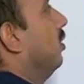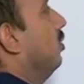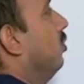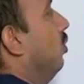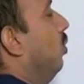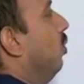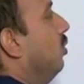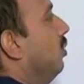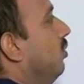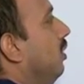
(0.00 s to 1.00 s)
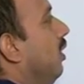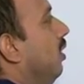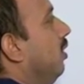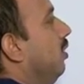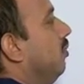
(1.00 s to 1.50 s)
So see
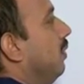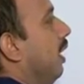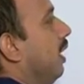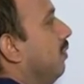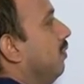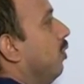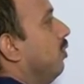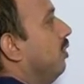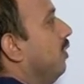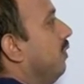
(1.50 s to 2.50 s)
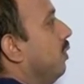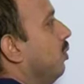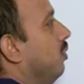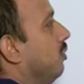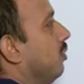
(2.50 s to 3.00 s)
here, in fossil
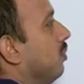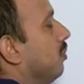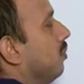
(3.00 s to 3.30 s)
fuels,